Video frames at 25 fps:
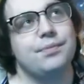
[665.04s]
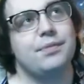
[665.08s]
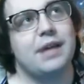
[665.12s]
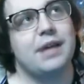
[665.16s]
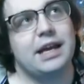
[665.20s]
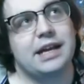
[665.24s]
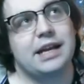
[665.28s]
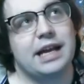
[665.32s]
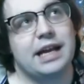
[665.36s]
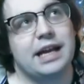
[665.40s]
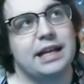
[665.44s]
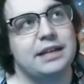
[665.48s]

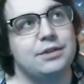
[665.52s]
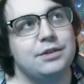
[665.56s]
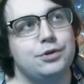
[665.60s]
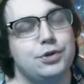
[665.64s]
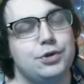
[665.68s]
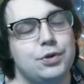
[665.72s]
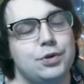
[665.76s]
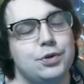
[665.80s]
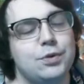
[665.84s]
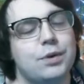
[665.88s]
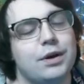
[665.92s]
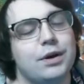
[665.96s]
And I
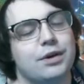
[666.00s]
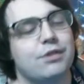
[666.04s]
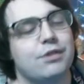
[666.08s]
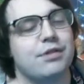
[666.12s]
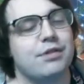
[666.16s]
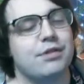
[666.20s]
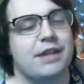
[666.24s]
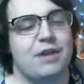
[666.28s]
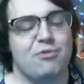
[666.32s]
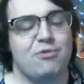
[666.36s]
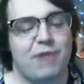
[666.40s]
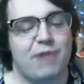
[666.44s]
do
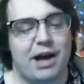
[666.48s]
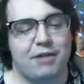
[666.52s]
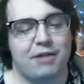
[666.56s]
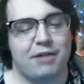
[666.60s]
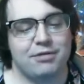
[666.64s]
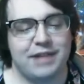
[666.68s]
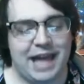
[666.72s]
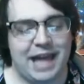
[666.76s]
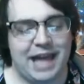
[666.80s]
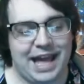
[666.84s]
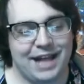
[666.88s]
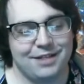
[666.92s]
understand why it was
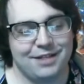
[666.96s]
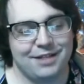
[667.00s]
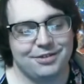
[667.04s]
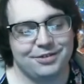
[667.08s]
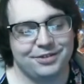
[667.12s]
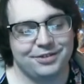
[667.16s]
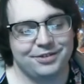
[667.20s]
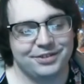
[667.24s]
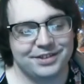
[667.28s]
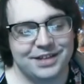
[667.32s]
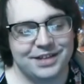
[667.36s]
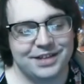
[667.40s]

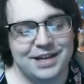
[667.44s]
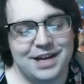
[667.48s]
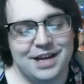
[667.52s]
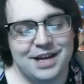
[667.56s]
canceled.